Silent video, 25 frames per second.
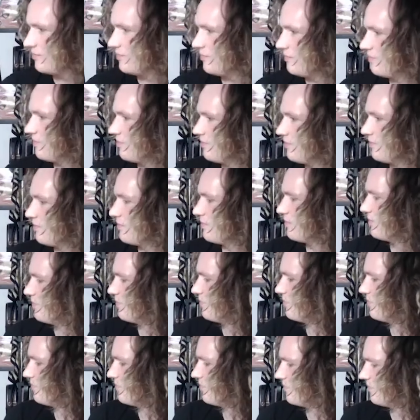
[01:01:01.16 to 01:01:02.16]
Try and stop
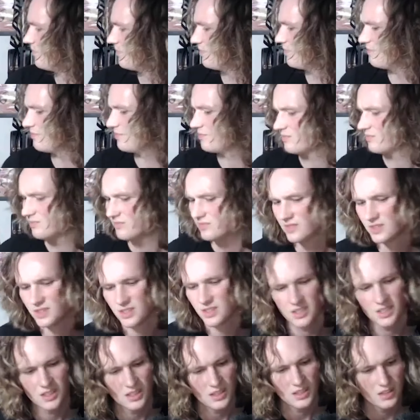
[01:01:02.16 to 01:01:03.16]
us, you know. And
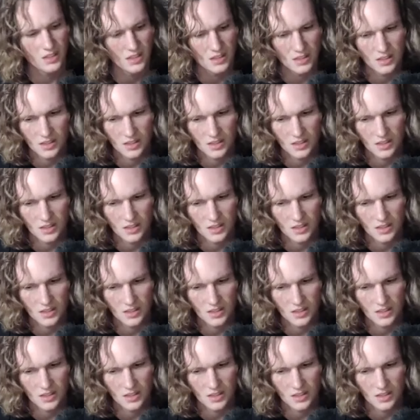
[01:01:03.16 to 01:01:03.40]
then you go